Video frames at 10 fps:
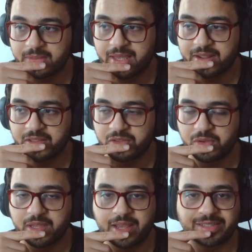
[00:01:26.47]
That is,
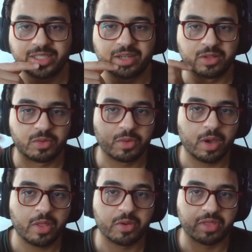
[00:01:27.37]
you can actually
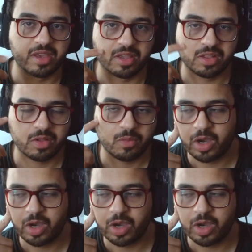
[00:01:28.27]
do other things